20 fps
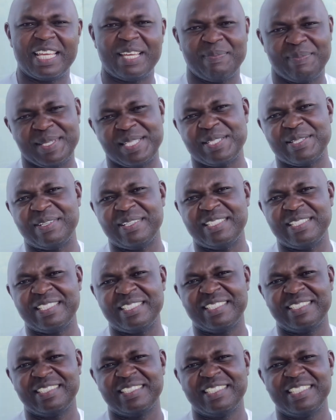episode,
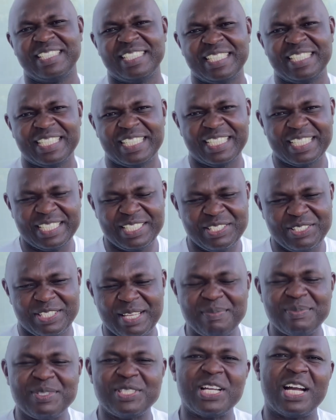
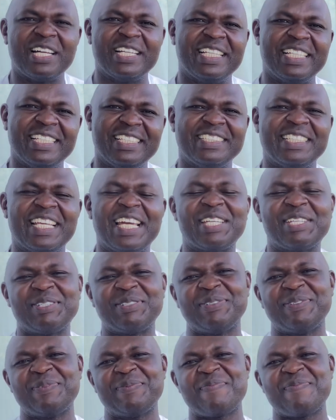same channel. Thank you.